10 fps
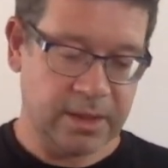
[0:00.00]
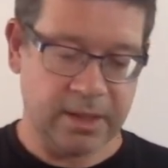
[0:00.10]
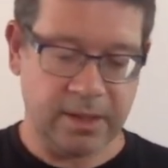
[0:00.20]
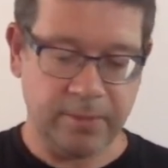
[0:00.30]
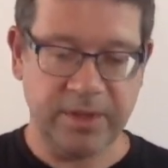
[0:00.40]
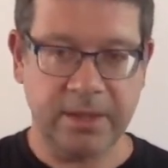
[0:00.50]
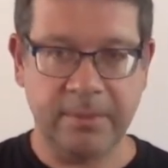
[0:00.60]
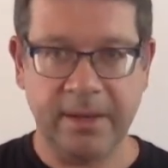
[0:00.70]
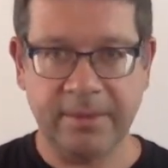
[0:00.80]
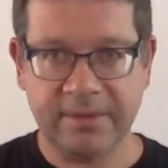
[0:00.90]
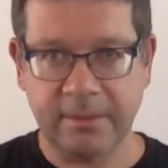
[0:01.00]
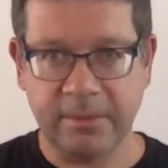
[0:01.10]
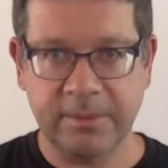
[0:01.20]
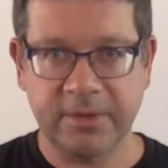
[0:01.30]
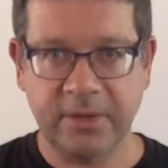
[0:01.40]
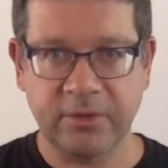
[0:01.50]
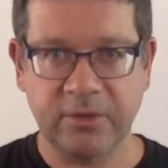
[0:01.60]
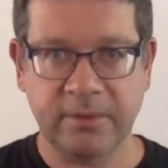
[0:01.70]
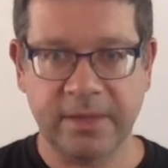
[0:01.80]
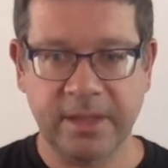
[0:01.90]
but there may be some
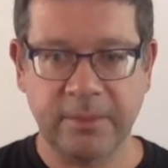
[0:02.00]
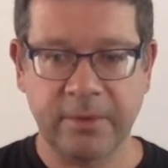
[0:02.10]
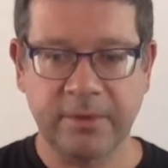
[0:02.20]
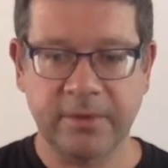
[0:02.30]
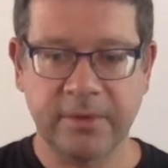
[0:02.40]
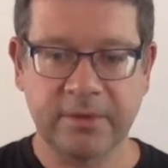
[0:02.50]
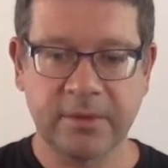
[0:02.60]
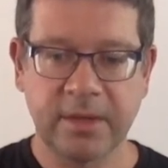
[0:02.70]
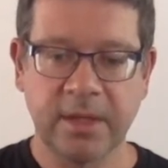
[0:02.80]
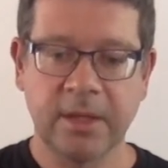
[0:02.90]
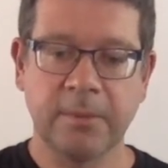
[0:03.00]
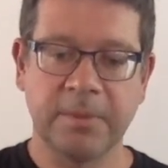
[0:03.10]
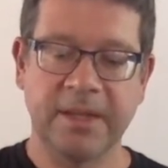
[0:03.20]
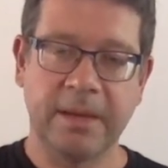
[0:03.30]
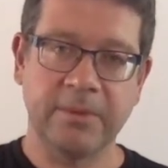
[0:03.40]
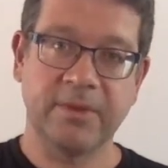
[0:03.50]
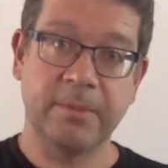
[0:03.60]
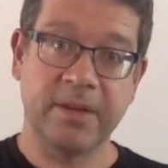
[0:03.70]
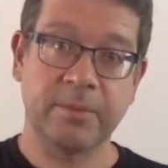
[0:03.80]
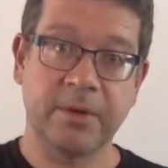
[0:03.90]
limitations around that process. But that was the
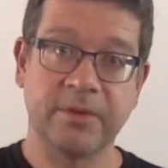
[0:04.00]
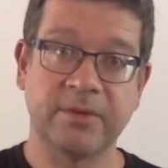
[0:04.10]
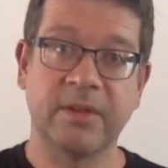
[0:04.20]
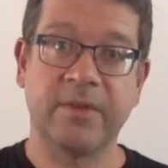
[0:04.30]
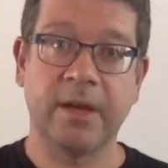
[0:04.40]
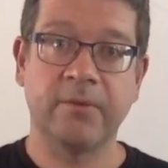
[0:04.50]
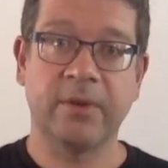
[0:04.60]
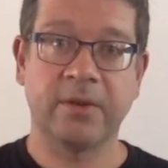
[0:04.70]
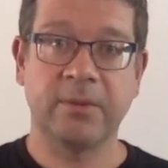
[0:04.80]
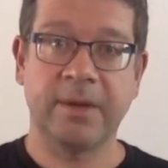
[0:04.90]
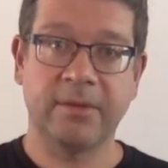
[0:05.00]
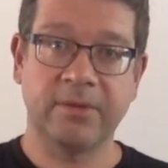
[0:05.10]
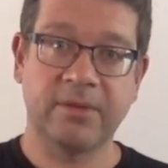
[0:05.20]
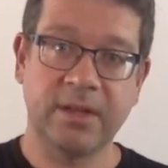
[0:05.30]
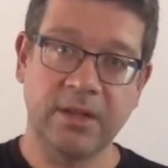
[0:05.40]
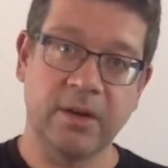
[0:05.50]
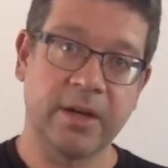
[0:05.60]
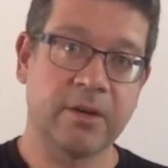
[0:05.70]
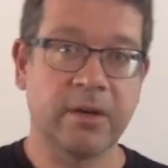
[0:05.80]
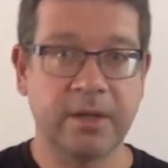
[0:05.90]
best process I found for actually being able to see the
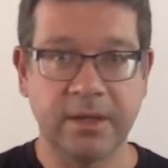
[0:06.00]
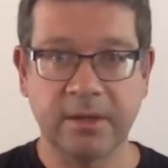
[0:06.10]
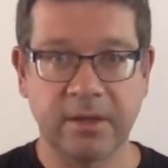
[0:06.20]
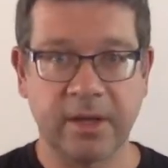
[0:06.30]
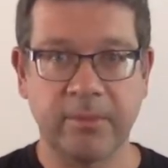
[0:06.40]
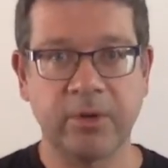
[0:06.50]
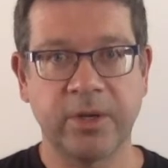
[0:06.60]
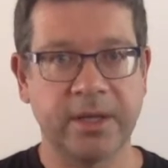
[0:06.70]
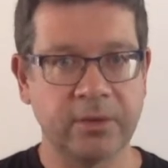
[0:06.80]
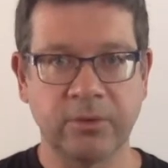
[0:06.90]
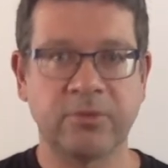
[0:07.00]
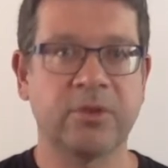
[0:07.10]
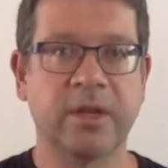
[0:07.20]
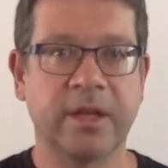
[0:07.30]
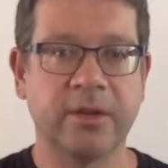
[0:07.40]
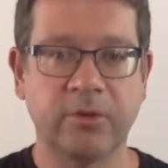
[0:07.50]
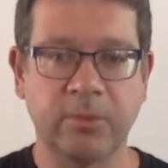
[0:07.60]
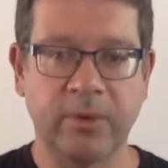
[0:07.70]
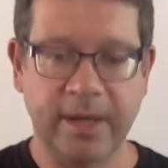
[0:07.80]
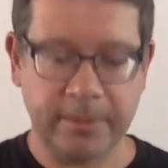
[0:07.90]
icon in the library and launch it like a
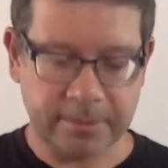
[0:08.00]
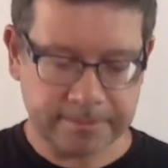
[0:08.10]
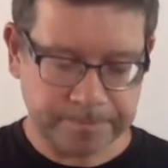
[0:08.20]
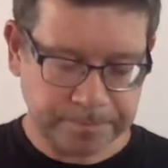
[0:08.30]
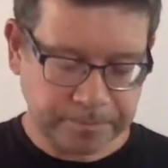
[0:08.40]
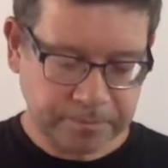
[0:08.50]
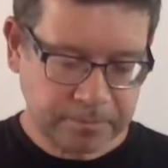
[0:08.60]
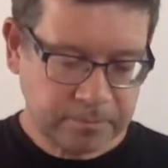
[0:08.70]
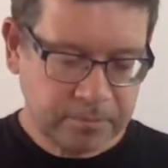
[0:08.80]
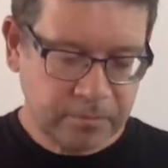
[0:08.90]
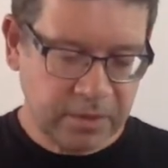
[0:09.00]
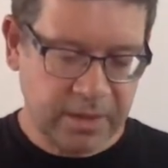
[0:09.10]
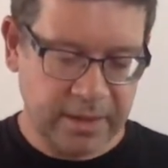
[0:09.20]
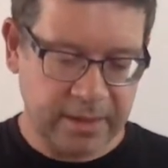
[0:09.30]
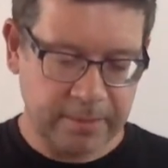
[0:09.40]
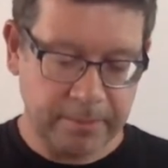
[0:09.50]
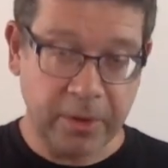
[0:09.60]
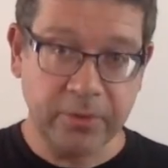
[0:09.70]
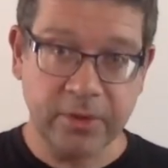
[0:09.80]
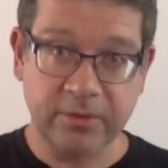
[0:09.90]
normal app.
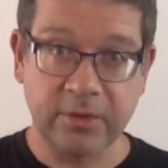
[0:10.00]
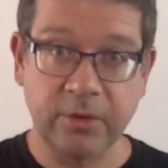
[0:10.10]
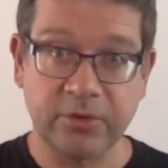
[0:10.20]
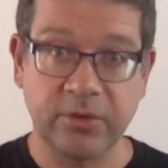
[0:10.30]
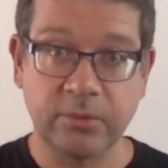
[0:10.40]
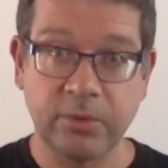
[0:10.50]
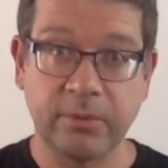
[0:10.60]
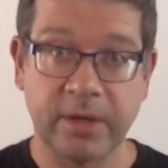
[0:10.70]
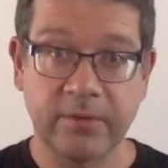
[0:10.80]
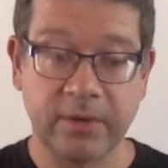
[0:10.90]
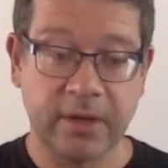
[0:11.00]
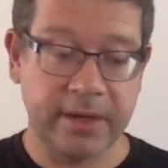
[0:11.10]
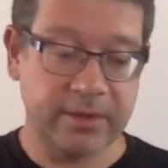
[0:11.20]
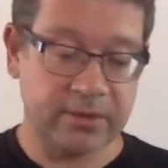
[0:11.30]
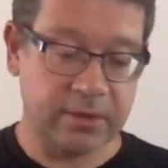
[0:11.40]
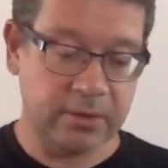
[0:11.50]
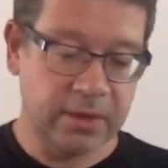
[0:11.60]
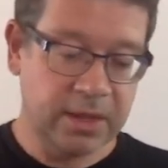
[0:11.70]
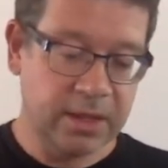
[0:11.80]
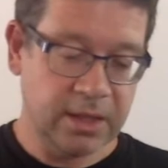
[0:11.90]
Both those solutions will run offline, so
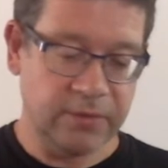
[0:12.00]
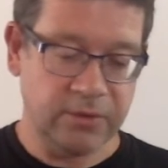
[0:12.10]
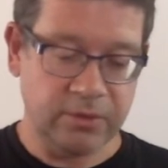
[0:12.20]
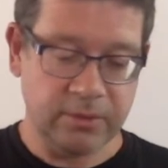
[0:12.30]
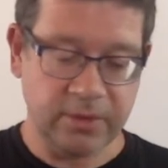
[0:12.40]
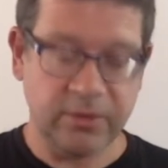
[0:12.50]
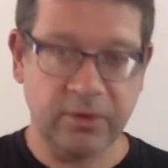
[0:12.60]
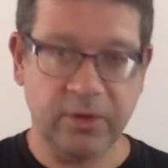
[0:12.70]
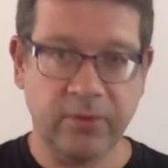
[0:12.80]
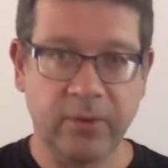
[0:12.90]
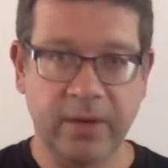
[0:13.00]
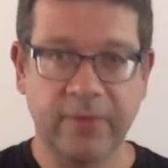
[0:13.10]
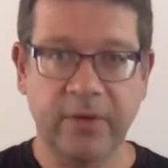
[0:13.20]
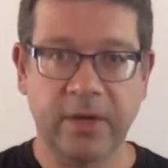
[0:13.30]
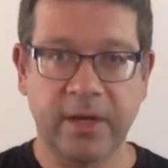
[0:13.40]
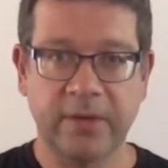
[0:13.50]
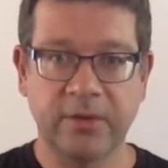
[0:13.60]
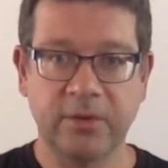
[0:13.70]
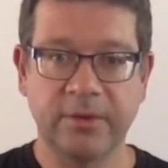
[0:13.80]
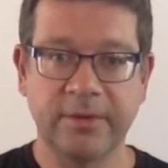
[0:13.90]
if you do want to turn off Wi-Fi so
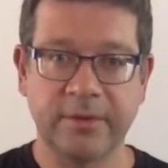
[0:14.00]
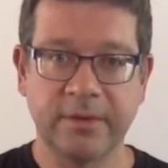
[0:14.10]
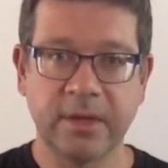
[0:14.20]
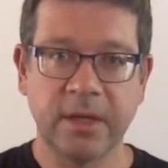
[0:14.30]
users